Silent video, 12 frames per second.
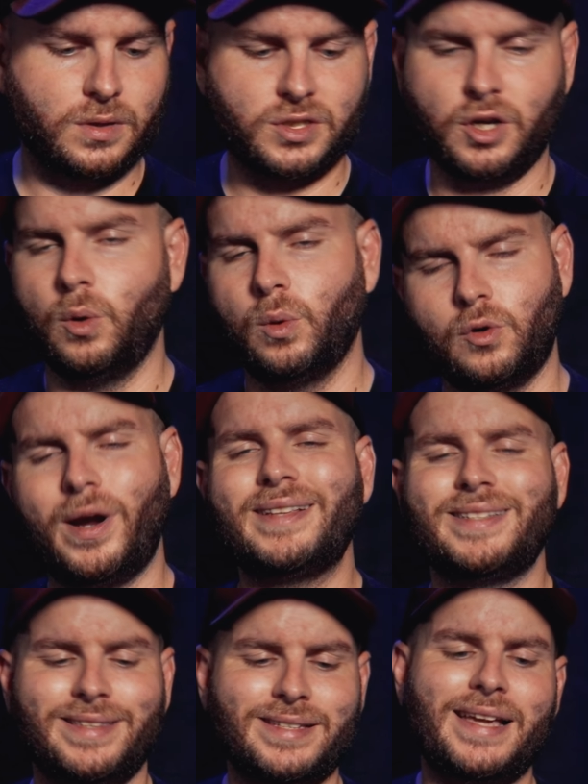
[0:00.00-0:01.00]
So
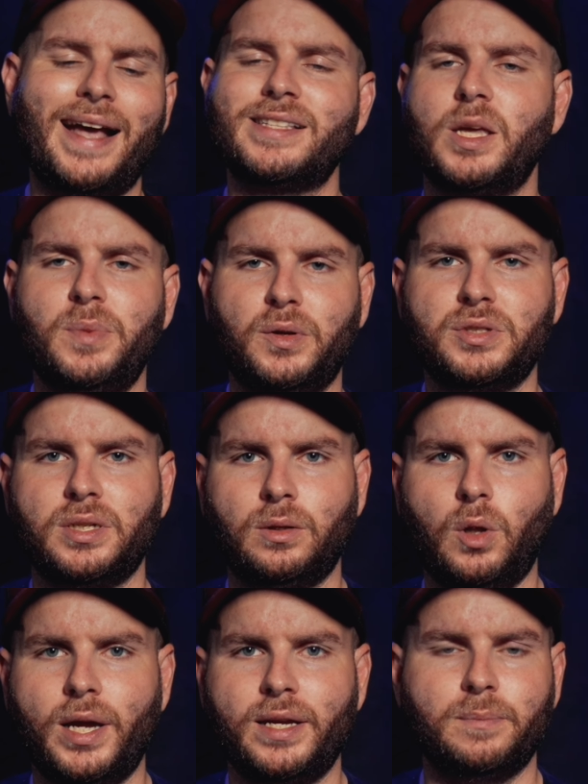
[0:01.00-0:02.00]
granted, this has a built-in
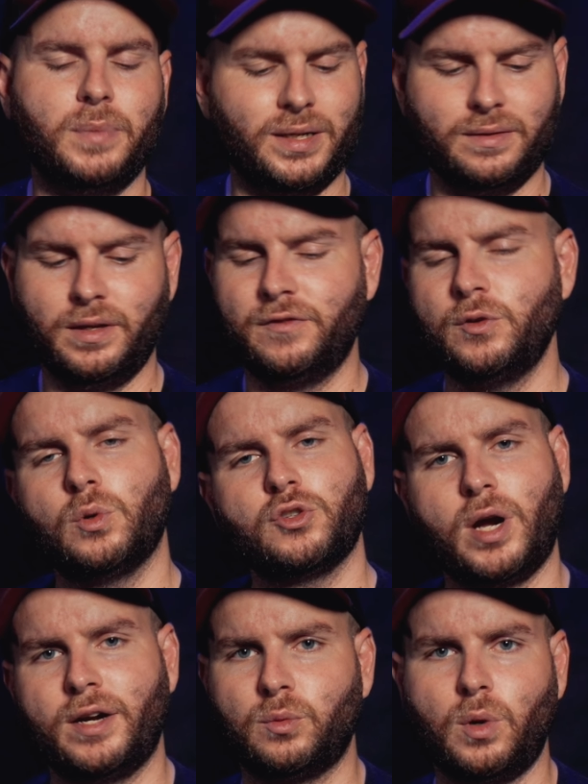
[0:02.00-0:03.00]
light, but if you were
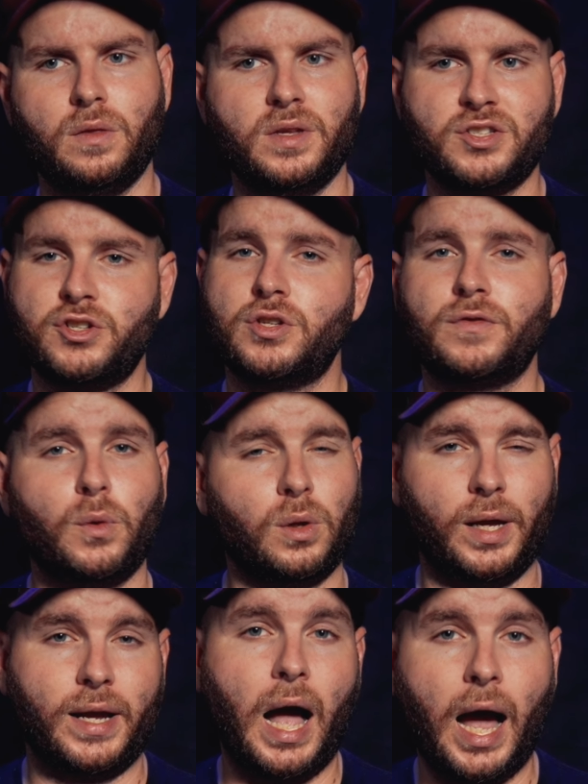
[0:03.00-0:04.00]
trying to run this just for
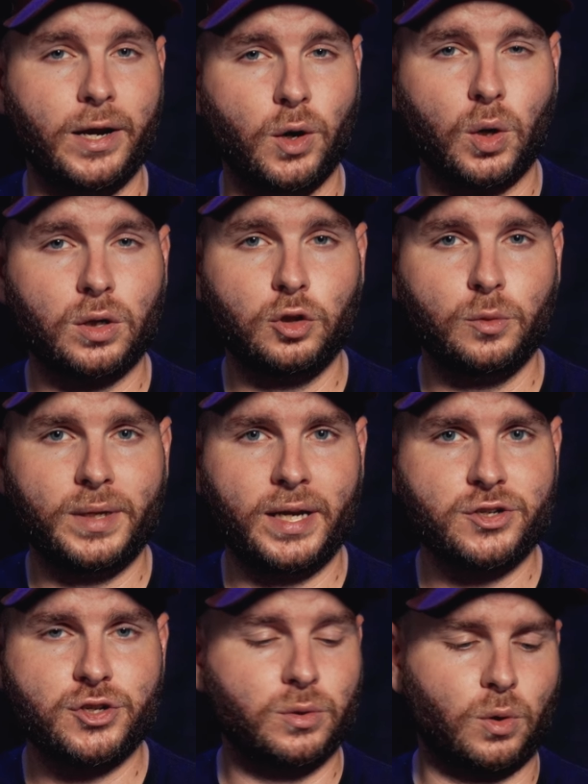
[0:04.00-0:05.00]
like IR
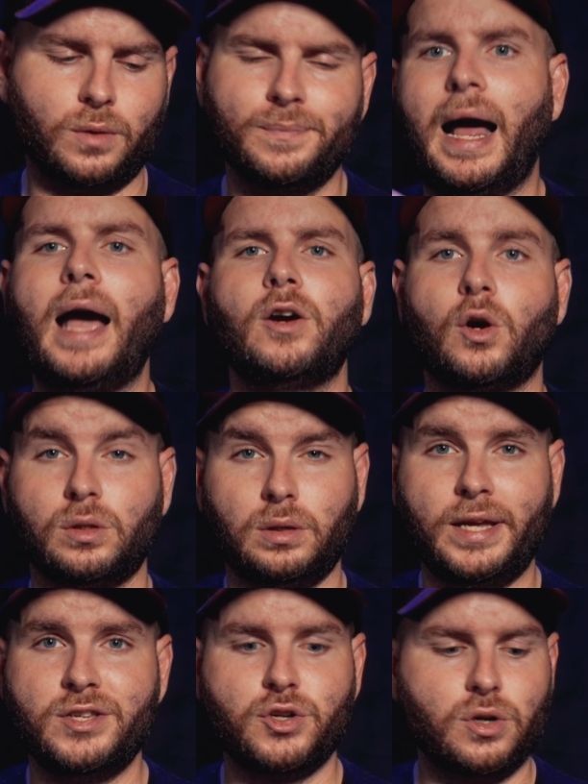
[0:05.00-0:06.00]
illumination or an IR
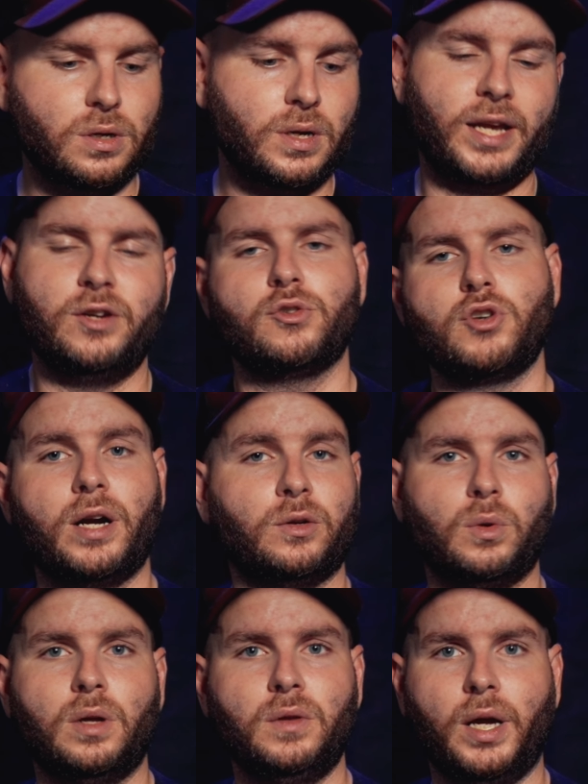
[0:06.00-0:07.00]
laser, and you're trying to
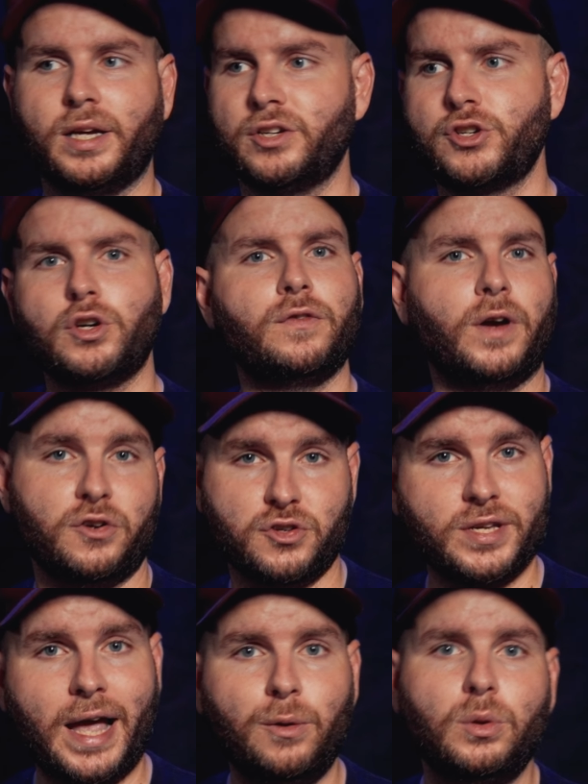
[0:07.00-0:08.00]
run like a Surefire
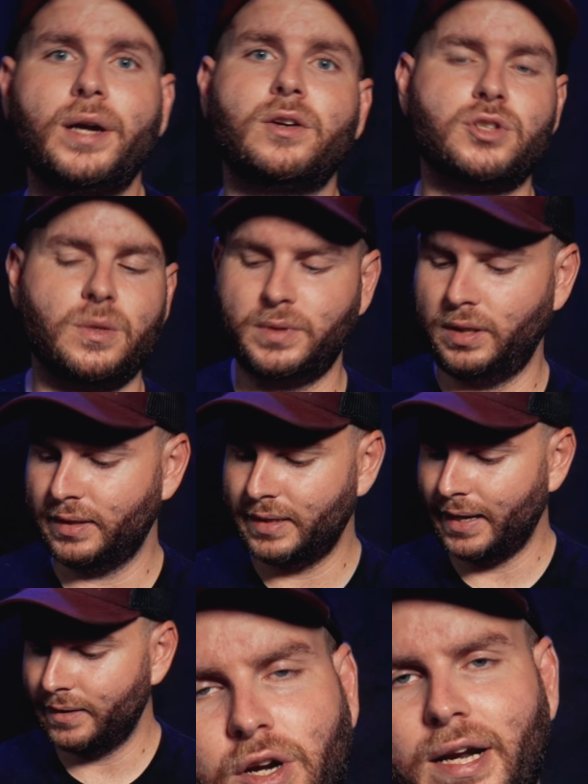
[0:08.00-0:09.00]
Scout light or something like
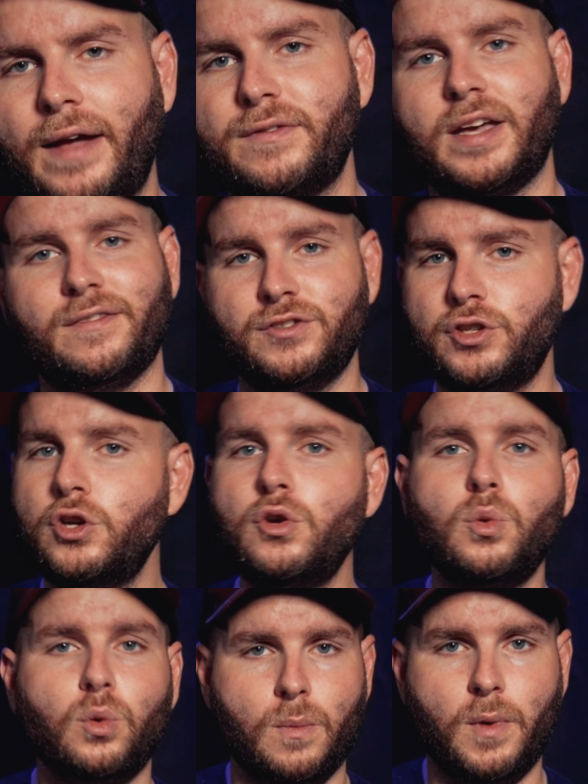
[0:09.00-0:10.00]
that, you're gonna have to have two
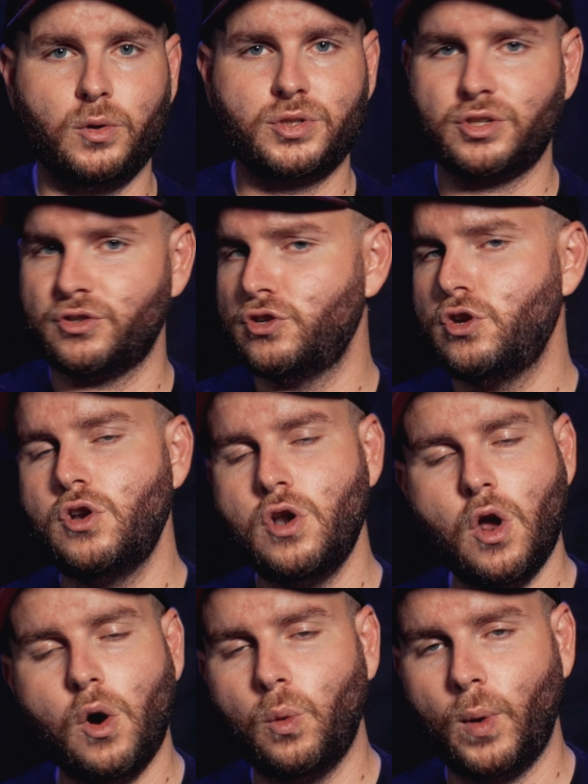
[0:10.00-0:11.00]
remotes. There's
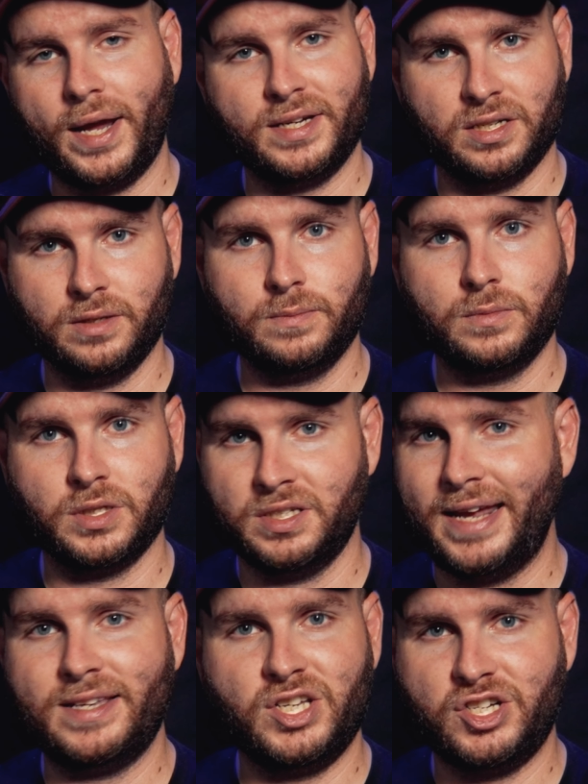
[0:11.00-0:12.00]
no way to
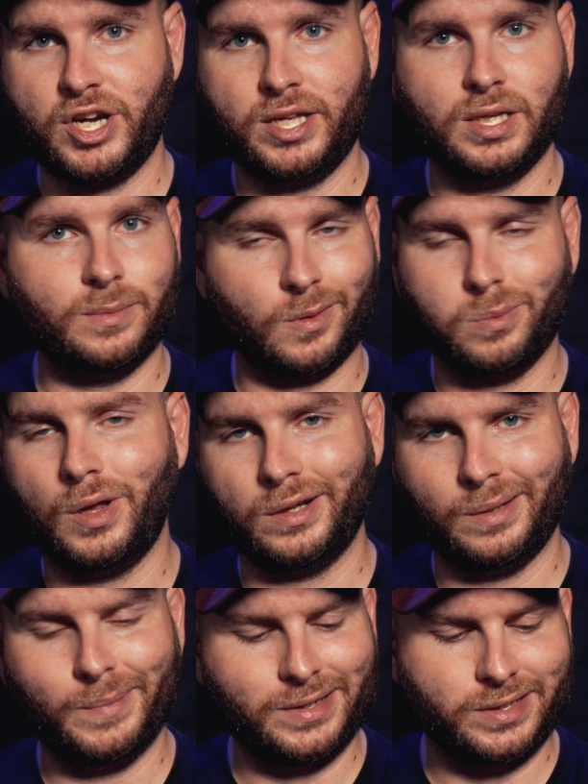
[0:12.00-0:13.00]
daisy chain them or plug
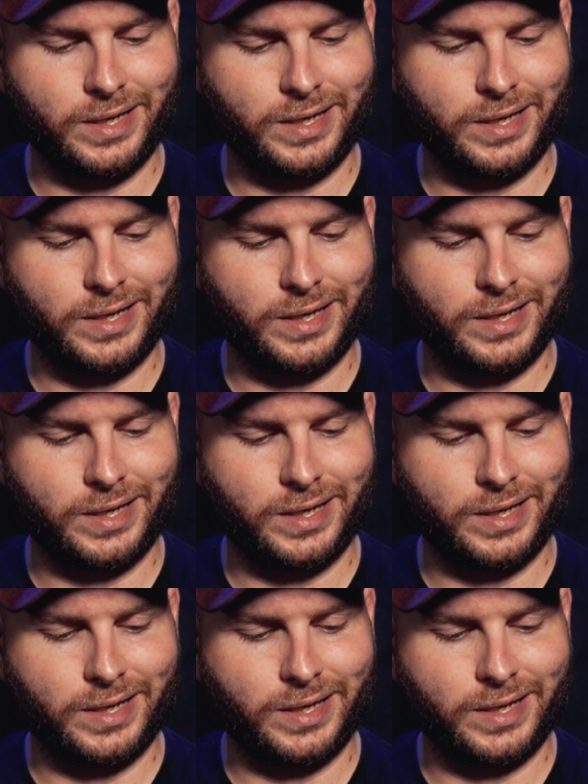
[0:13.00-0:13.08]
them in